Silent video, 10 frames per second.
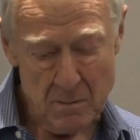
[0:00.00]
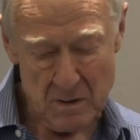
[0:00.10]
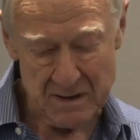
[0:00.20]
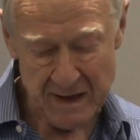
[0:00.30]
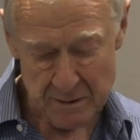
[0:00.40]

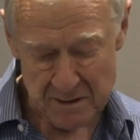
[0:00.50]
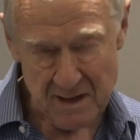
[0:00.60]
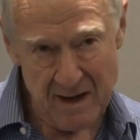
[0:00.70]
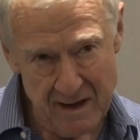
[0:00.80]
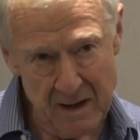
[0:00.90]
One cannot
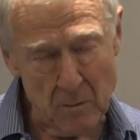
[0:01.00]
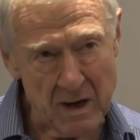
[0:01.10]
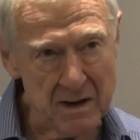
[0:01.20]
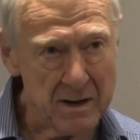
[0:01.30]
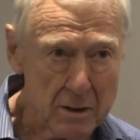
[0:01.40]
in any
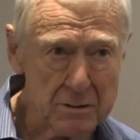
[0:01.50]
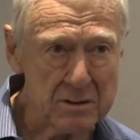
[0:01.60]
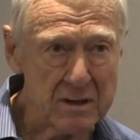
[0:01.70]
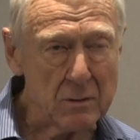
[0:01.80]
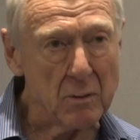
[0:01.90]
way,
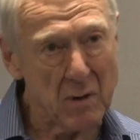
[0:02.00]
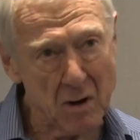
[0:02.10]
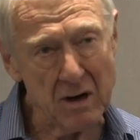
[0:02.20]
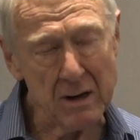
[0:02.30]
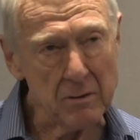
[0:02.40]
notionally or
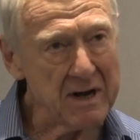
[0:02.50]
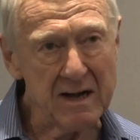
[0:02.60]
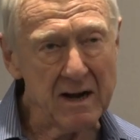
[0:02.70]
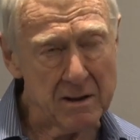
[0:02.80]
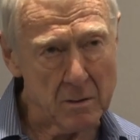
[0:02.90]
morally or in
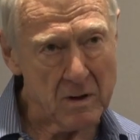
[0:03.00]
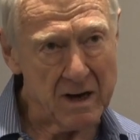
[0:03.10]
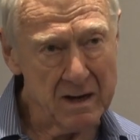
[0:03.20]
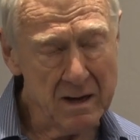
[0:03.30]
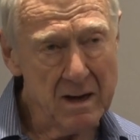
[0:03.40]
any other
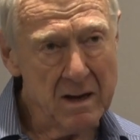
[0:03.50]
way,